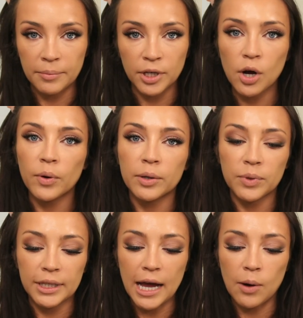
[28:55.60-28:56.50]
I'm going to go in
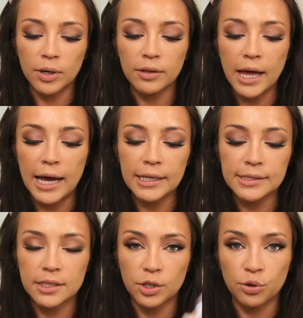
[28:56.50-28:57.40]
with the
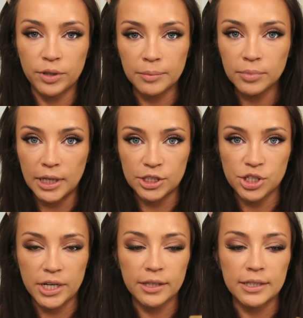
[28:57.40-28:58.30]
Hourglass Cream Blush
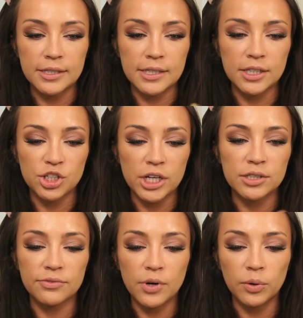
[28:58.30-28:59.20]
Stick. This is in the shade
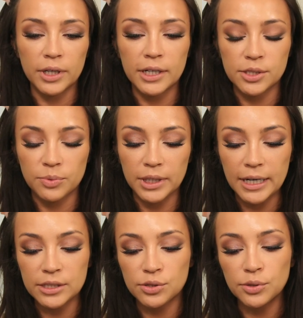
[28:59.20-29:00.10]
Devoted. It's a really
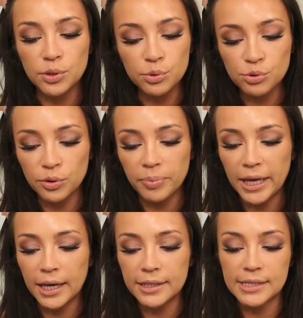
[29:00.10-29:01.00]
nice neutral
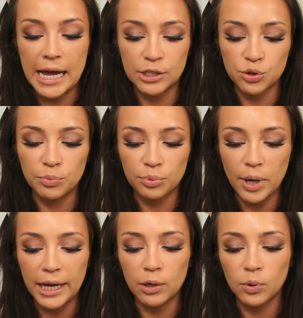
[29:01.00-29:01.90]
pink. It's not too
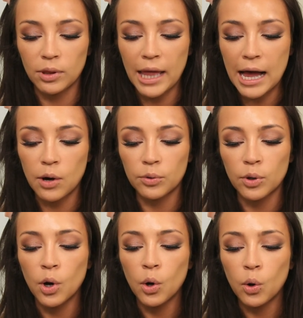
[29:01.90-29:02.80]
bright or loud
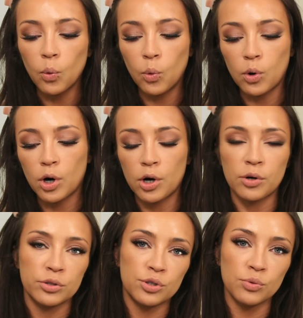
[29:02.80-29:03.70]

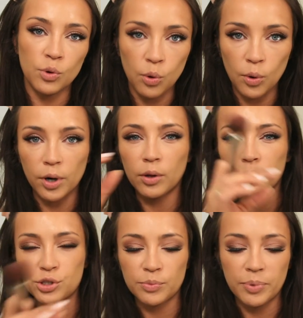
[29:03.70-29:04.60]
or too coral or too